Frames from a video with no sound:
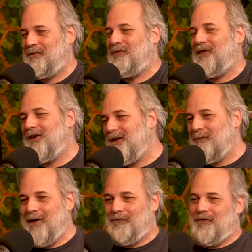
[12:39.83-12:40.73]
filling
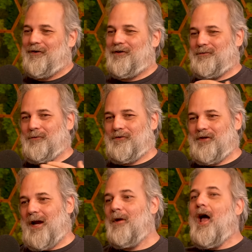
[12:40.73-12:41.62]
my furnace with
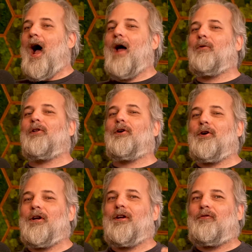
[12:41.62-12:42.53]
shame. I'm
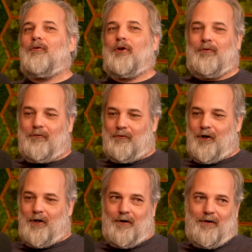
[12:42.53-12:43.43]
learning to
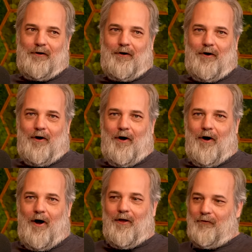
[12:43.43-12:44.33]
convert
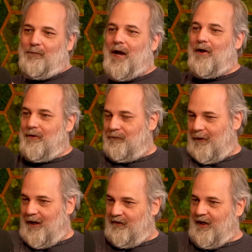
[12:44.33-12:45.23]
all of my other
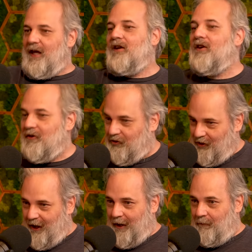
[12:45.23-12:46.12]
flaws into
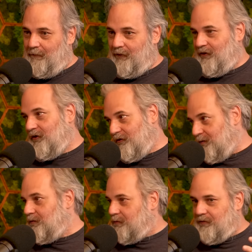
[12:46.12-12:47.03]
shame, which is
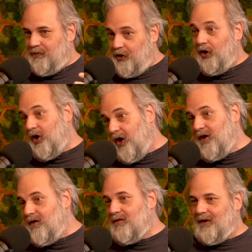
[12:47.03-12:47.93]

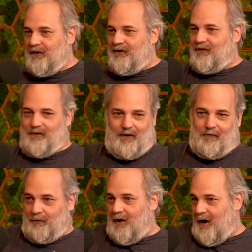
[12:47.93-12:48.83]
good because
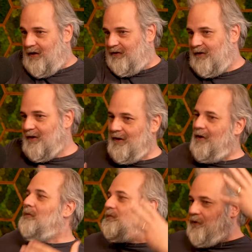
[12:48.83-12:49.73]
they're flaws.
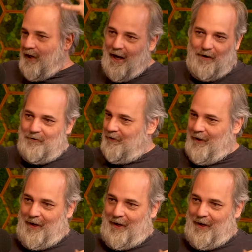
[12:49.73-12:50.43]
But I don't know